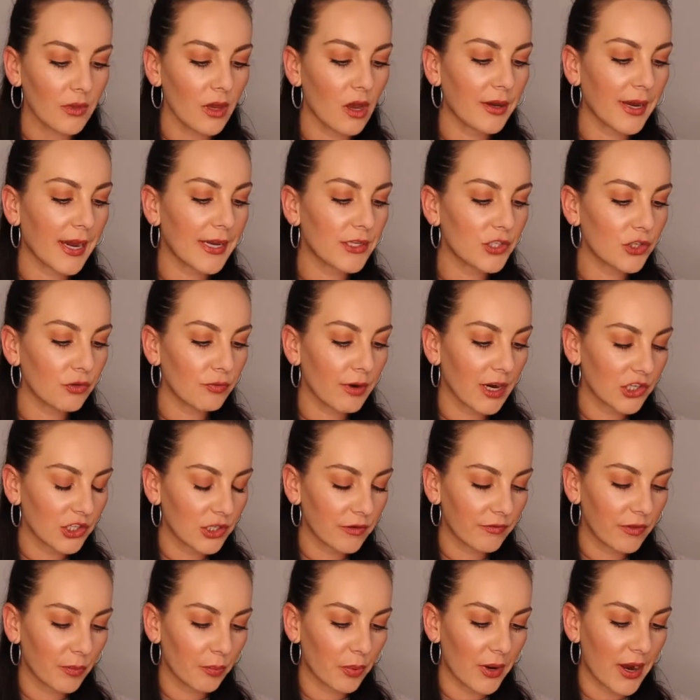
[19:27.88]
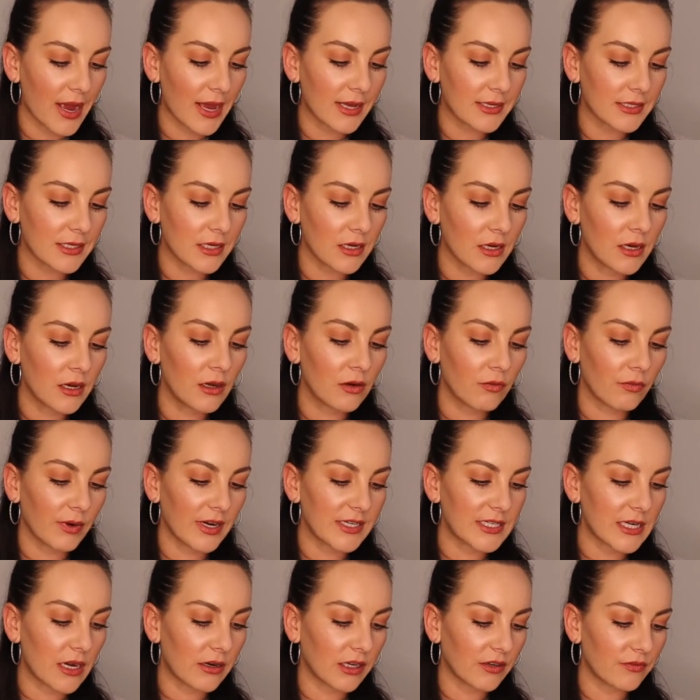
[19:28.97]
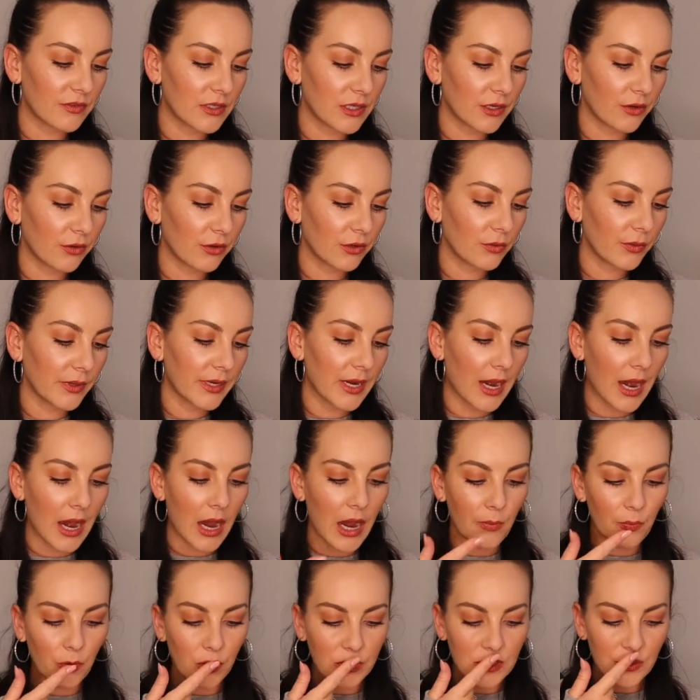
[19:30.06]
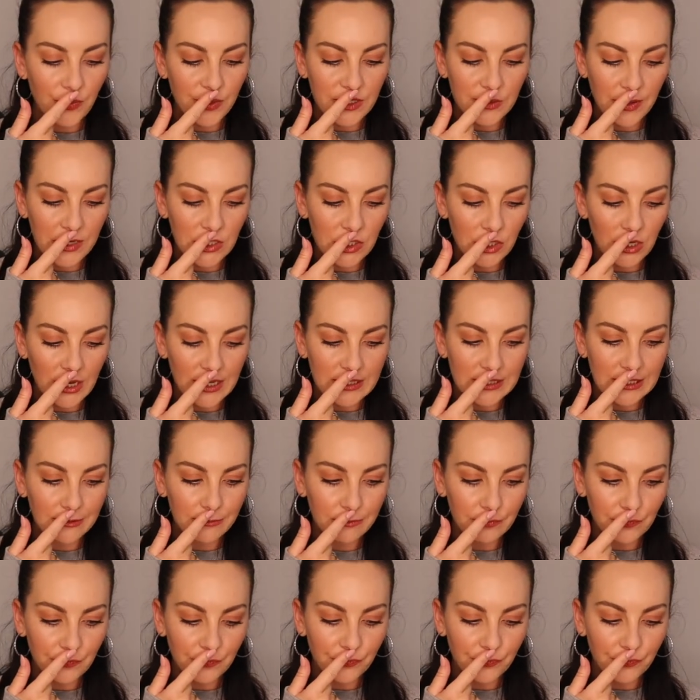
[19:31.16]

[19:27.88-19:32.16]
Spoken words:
Okay, direction of the brand, retail gifting, who we are, and what do we specialize in.